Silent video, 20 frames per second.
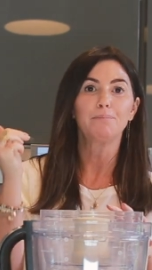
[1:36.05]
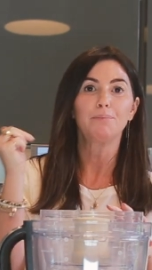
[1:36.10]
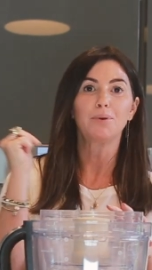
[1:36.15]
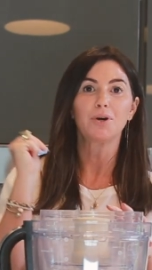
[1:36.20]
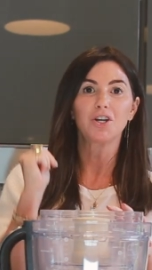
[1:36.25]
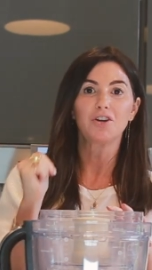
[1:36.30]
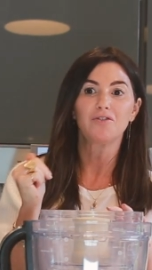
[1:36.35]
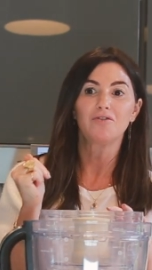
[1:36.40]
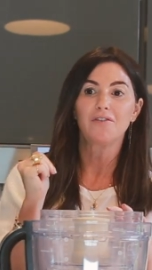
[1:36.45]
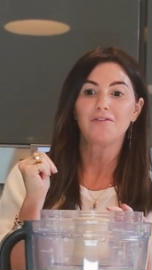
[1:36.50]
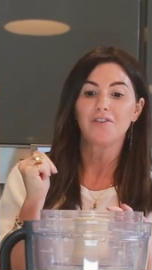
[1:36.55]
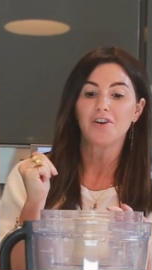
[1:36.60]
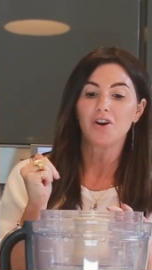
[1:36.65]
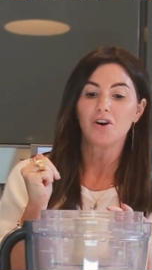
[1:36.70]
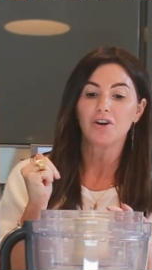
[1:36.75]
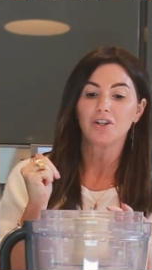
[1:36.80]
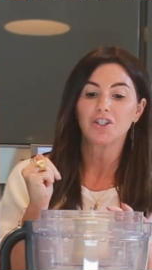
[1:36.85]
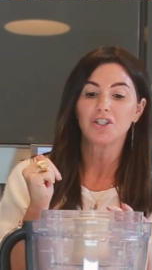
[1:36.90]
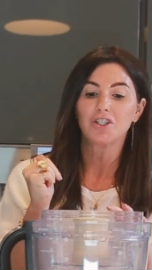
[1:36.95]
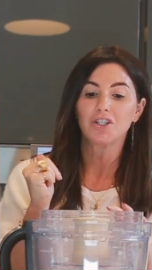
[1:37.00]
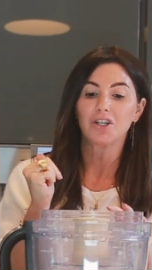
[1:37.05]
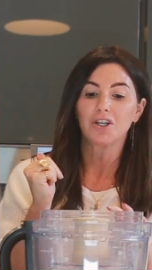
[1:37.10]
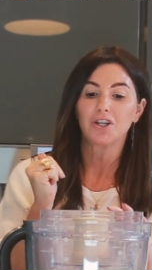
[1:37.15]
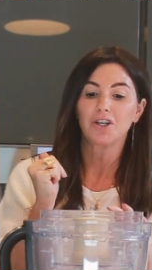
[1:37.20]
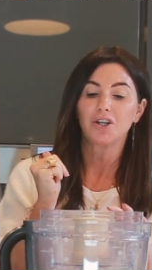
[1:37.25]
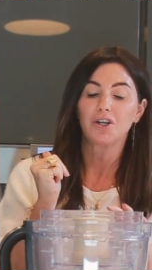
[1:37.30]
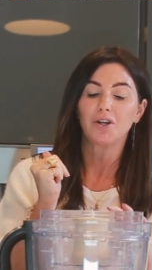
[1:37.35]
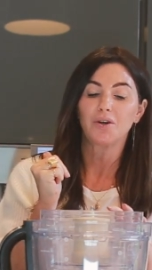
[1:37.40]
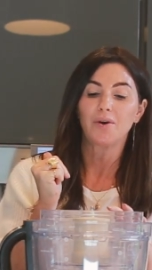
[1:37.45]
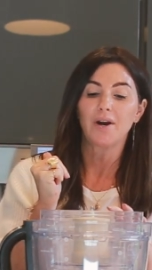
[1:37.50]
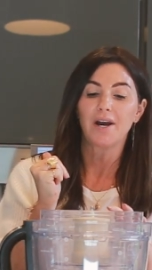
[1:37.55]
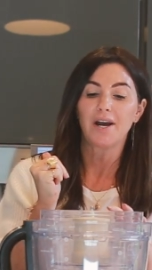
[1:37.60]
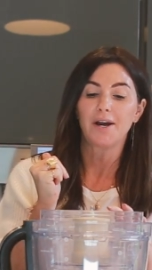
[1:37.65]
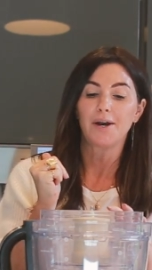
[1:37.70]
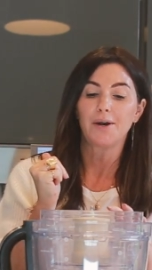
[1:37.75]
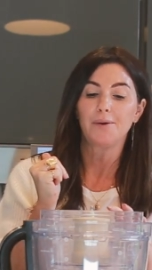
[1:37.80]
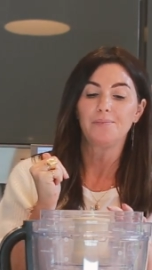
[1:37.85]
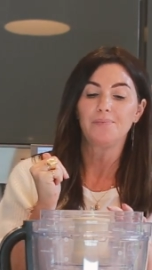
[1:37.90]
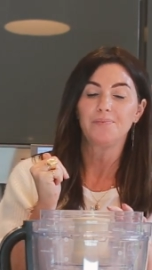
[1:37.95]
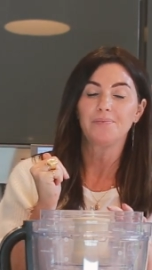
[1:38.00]
put your oven on to
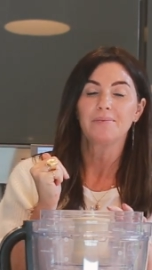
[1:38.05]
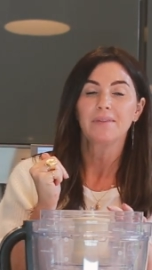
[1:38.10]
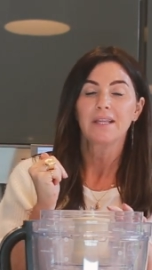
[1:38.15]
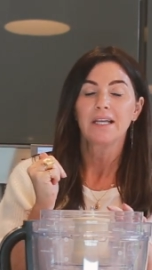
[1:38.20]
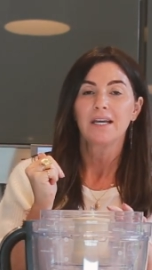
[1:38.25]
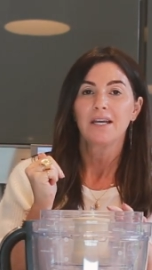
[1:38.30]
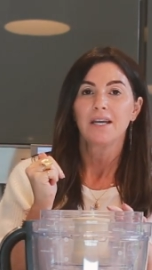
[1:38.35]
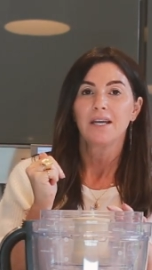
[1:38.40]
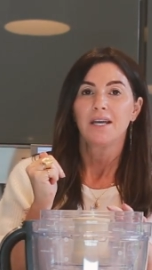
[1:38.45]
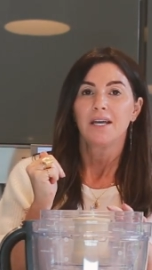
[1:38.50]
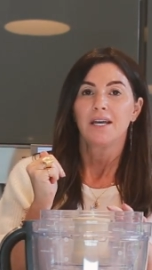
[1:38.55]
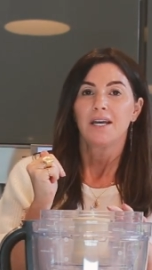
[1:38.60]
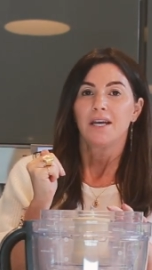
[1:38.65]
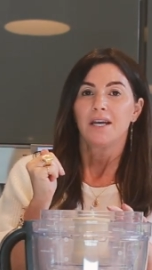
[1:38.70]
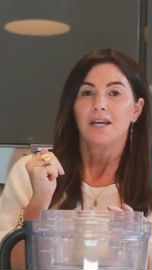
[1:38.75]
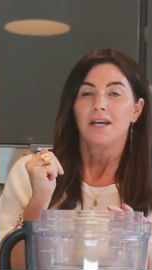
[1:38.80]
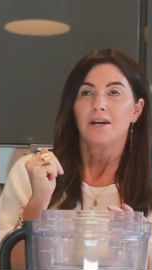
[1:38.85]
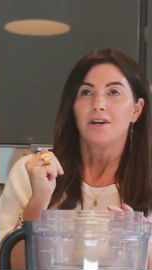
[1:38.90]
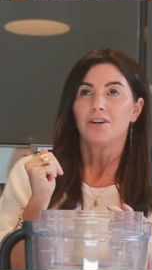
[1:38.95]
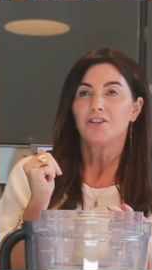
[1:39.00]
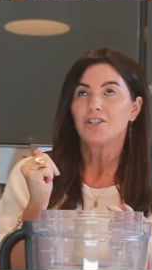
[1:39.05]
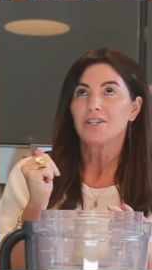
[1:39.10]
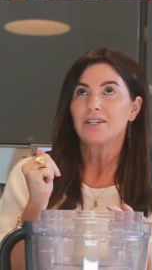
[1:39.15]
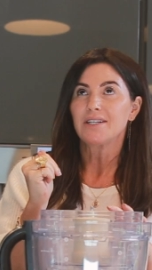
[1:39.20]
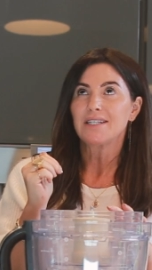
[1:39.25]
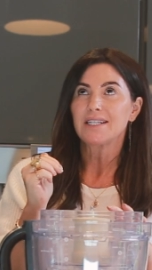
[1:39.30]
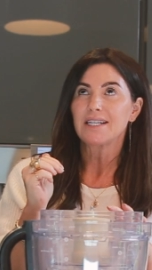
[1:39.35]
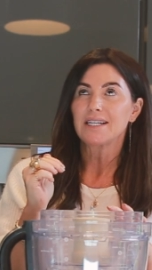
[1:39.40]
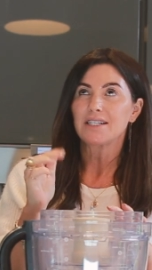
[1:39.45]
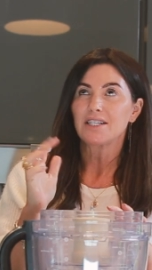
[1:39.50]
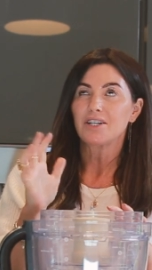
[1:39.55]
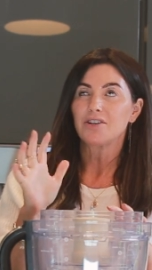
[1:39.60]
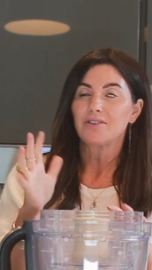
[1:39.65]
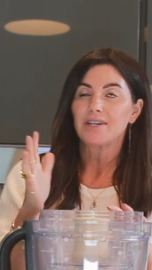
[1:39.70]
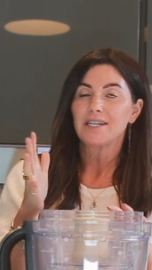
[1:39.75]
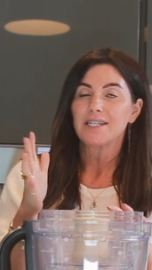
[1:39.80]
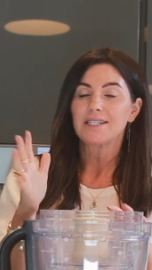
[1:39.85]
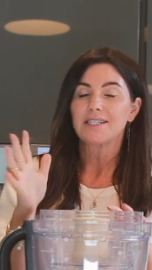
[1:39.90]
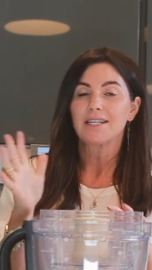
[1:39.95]
160 degrees